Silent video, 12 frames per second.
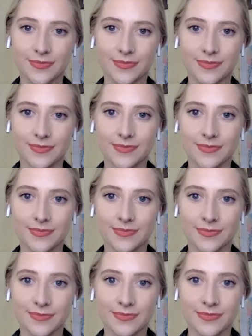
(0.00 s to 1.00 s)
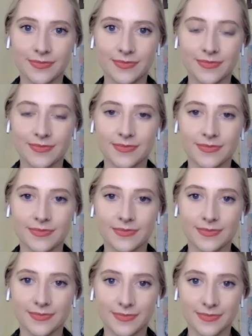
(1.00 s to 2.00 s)

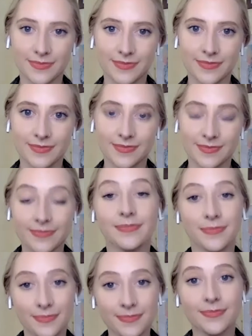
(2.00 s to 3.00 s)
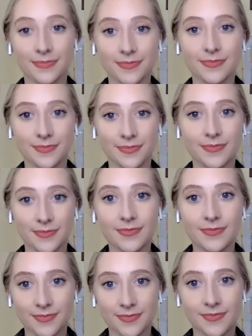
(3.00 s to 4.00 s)

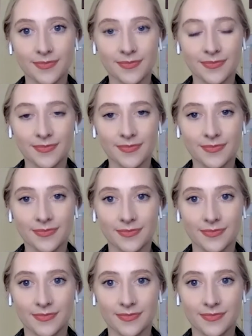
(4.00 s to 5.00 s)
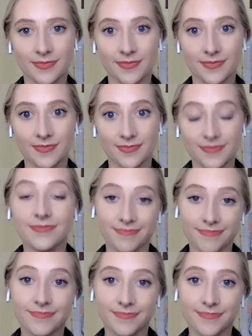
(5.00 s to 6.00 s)

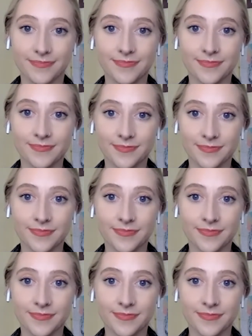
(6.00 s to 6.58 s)
No words are spoken by the person on screen.